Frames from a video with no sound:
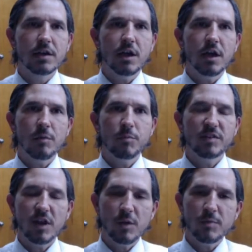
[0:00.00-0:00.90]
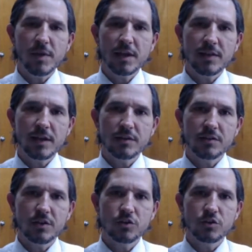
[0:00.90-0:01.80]
But to help you make that
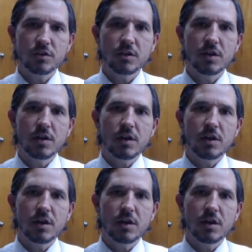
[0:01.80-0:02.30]
decision,